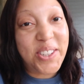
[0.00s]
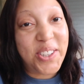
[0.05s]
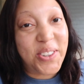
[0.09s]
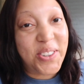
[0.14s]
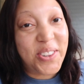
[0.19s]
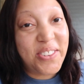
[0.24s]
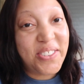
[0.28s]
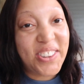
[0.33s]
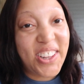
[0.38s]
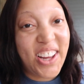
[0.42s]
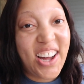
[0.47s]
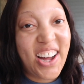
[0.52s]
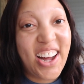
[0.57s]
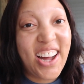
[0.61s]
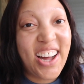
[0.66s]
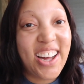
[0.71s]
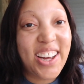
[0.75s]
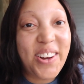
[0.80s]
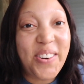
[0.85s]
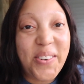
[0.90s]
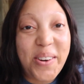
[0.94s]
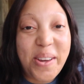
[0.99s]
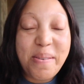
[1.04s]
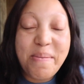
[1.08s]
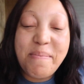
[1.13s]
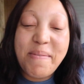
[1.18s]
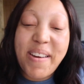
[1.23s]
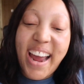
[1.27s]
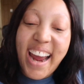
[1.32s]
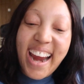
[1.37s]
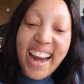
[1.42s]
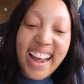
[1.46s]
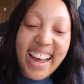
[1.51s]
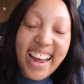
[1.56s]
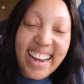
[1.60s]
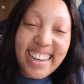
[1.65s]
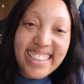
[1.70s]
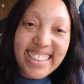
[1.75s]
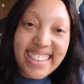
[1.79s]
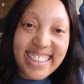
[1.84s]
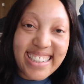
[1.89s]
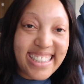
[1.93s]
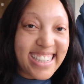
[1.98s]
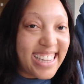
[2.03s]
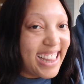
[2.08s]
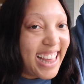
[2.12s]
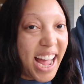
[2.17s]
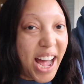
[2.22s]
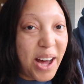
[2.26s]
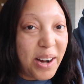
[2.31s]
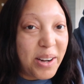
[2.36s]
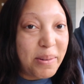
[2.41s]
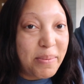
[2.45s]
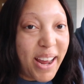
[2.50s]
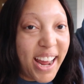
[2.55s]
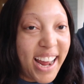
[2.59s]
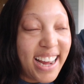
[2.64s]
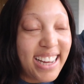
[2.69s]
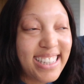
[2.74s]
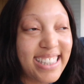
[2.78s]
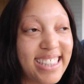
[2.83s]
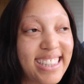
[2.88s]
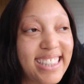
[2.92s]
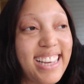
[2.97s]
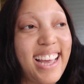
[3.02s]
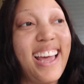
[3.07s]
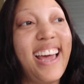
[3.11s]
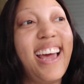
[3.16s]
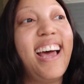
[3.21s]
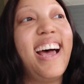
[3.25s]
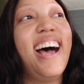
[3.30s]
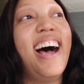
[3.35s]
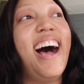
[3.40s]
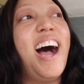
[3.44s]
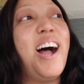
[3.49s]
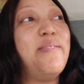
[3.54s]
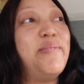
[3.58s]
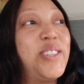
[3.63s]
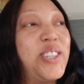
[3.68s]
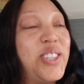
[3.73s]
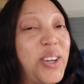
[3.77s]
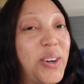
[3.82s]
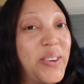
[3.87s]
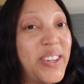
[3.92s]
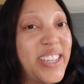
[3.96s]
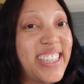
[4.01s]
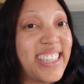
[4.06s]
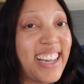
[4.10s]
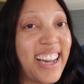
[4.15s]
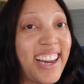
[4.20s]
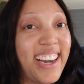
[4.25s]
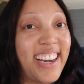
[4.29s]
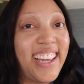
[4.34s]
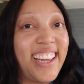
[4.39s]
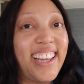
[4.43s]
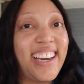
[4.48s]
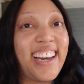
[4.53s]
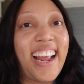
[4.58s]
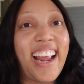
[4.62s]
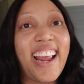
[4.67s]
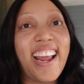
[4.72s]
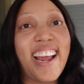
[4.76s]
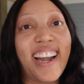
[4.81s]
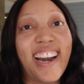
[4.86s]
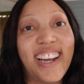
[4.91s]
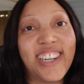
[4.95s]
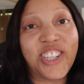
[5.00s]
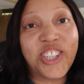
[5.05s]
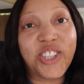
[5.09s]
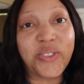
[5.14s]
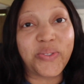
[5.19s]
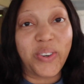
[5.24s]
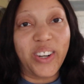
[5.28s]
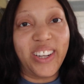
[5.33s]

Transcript: to the vlog. We made it to the Outer Banks. I'm so excited and I just